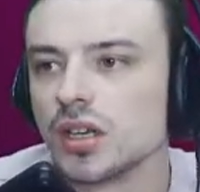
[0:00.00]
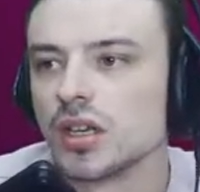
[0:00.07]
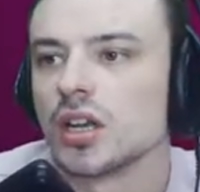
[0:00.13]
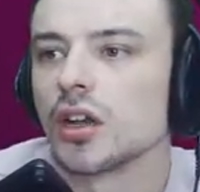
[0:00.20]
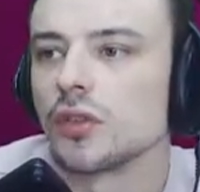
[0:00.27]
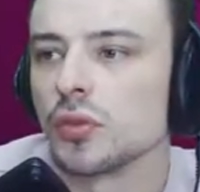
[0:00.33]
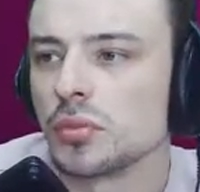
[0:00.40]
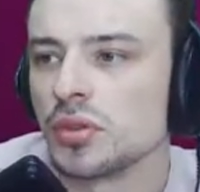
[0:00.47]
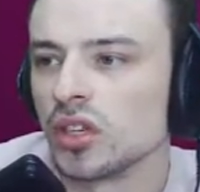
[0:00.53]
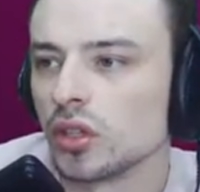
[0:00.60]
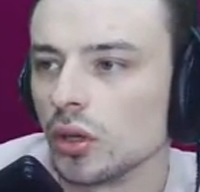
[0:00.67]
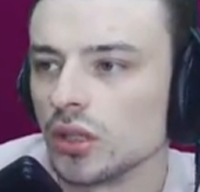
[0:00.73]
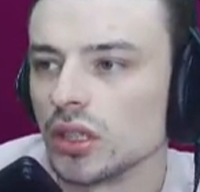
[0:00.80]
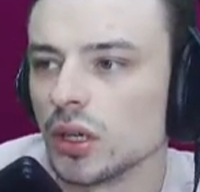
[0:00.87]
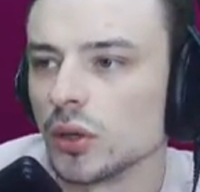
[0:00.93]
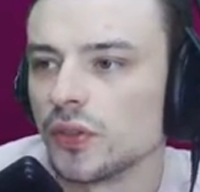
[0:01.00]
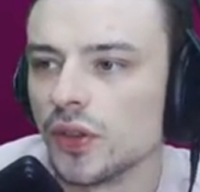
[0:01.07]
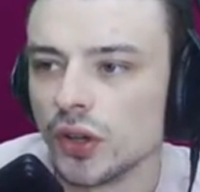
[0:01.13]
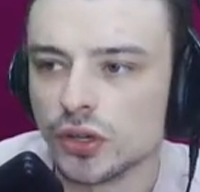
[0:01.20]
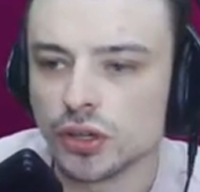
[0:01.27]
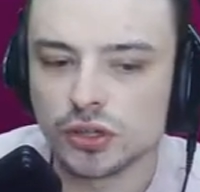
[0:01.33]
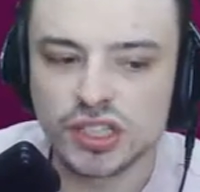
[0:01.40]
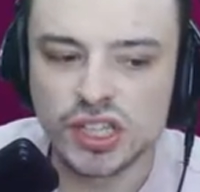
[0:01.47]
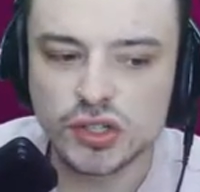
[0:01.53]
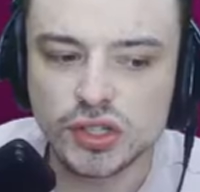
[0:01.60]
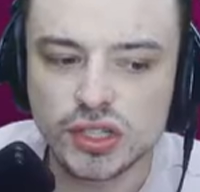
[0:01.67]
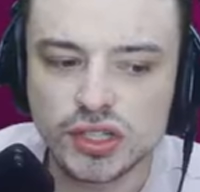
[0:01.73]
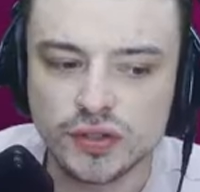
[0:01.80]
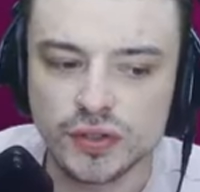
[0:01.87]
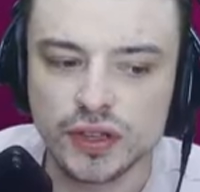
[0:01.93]
Cover me to cult. I will follow your
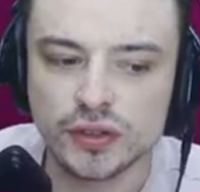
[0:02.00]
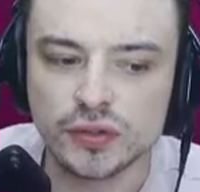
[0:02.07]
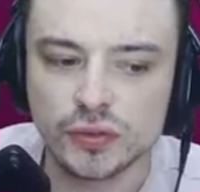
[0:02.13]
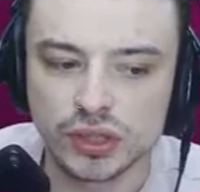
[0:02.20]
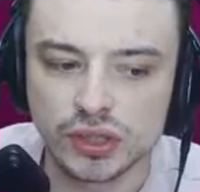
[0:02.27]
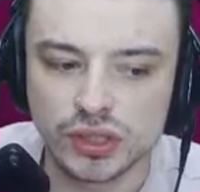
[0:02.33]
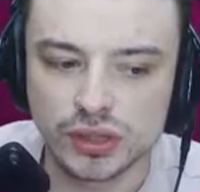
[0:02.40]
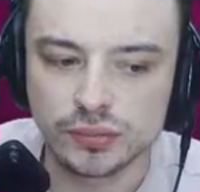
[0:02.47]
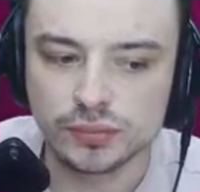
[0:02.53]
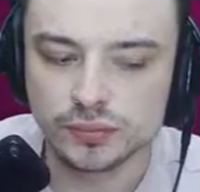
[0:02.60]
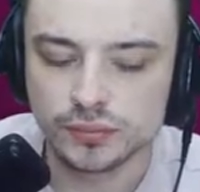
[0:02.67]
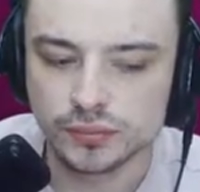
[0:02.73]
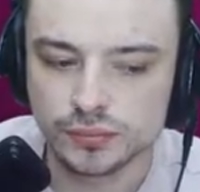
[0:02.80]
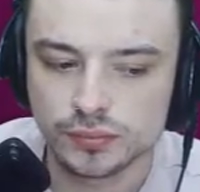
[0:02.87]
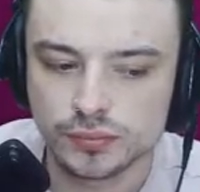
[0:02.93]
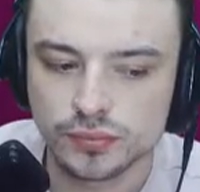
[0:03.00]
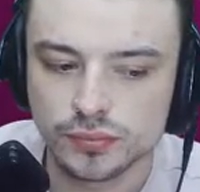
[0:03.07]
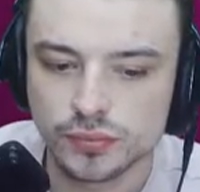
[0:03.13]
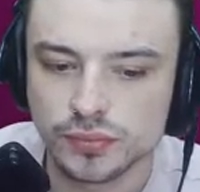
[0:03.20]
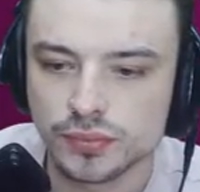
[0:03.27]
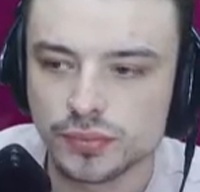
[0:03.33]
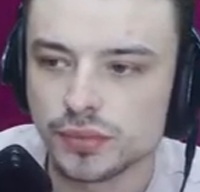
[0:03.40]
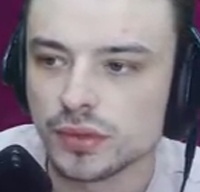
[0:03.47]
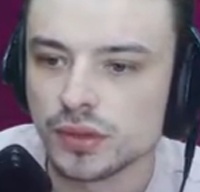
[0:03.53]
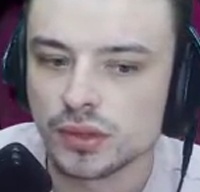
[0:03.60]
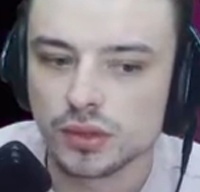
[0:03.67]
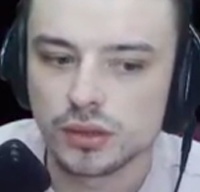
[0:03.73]
teachings faithfully. All